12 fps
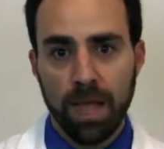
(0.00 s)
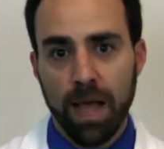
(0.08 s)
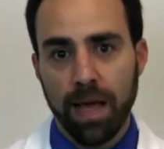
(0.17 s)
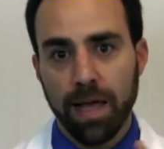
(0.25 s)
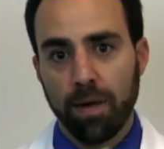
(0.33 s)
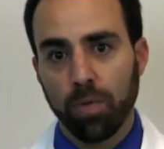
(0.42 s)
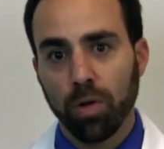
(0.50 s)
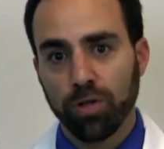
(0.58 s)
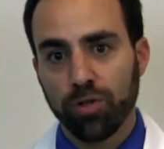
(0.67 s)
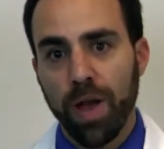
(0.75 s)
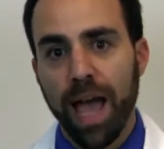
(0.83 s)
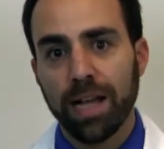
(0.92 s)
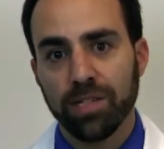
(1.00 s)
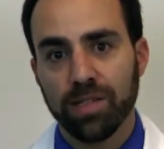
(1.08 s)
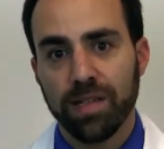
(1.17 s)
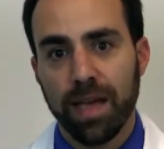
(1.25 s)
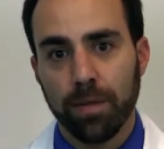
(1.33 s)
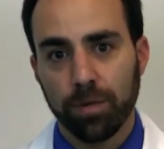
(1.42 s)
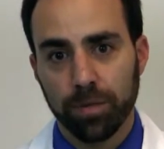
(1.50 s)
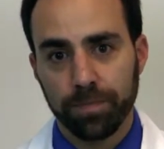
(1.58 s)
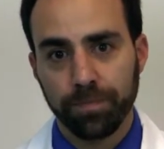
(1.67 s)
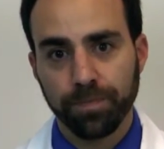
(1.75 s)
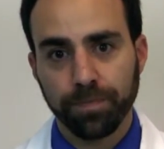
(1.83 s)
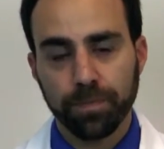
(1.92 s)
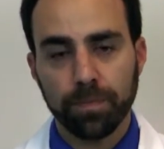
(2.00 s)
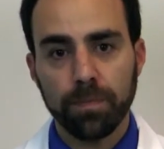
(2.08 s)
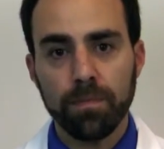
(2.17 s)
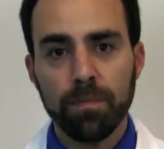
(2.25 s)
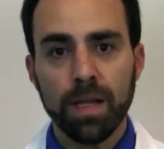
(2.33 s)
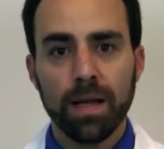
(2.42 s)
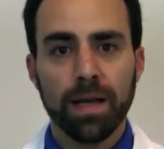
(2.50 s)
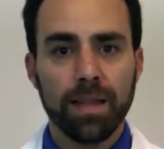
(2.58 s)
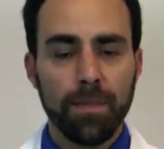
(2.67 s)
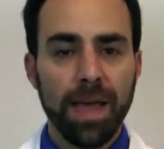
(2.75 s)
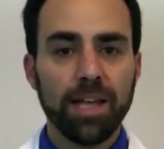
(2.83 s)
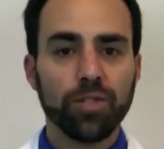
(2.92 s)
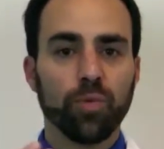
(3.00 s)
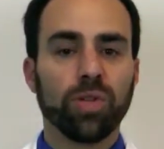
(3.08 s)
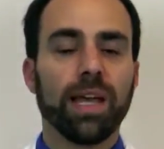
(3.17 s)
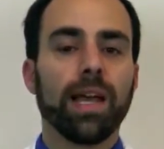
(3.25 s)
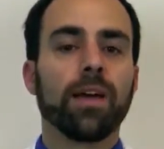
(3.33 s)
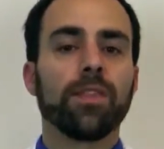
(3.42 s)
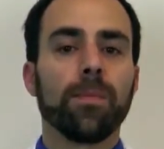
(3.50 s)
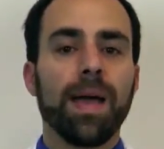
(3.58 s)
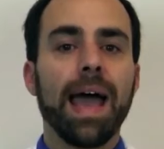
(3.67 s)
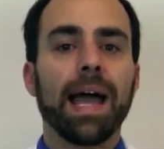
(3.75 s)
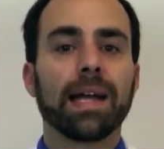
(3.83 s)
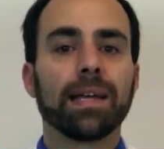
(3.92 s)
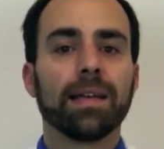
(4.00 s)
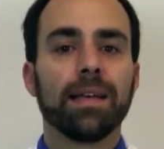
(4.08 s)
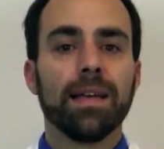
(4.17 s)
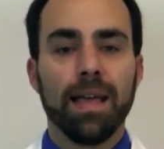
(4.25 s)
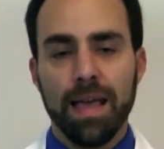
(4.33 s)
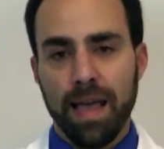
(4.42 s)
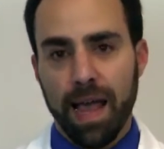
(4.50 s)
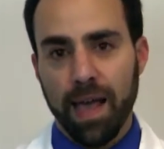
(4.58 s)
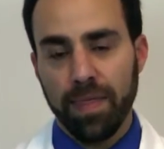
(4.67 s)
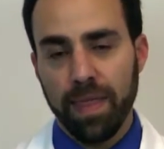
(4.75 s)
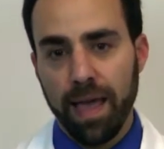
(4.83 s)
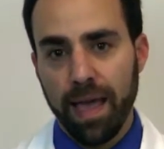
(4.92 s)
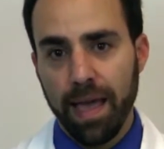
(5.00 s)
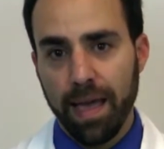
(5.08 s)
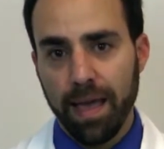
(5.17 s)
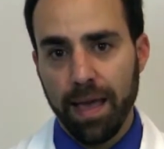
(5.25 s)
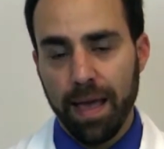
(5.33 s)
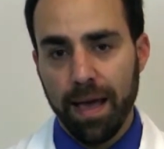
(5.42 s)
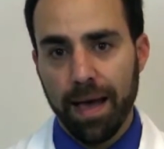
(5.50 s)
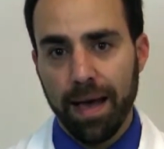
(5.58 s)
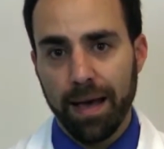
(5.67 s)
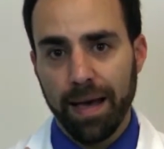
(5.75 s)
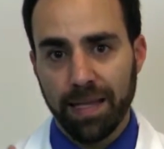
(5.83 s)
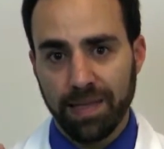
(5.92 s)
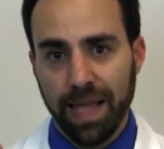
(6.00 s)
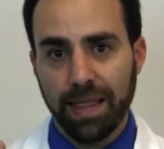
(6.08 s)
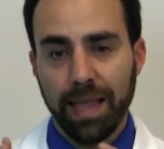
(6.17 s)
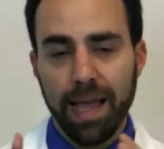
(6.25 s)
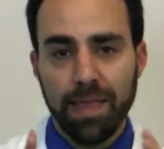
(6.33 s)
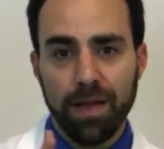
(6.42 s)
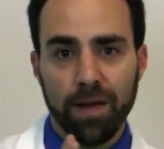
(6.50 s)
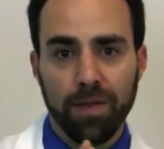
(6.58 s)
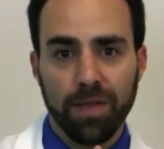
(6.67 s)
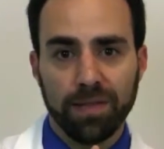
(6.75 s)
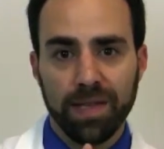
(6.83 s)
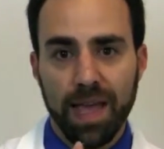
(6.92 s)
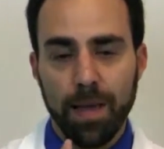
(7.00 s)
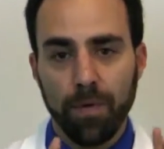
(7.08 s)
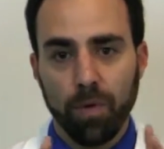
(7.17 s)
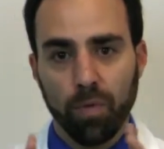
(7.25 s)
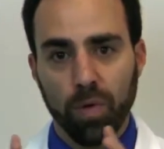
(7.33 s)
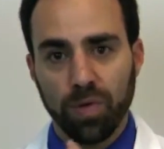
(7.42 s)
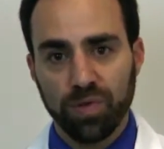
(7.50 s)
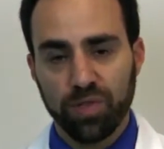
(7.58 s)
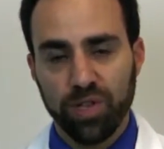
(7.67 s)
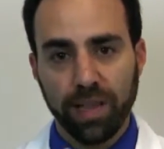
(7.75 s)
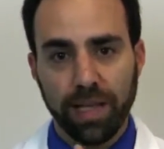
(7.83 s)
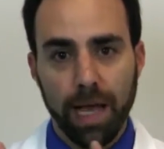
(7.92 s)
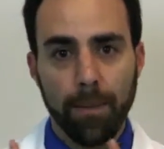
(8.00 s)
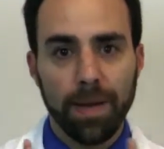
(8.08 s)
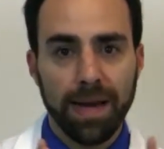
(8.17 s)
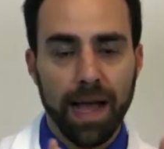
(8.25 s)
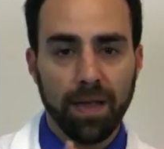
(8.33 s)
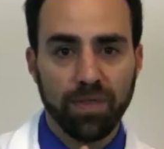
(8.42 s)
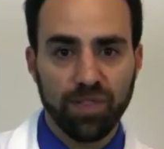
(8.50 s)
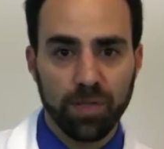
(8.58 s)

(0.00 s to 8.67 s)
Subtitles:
And that roller traction table, the patient will lay on their back, and they, as they lay there, the table rolls gently up and down the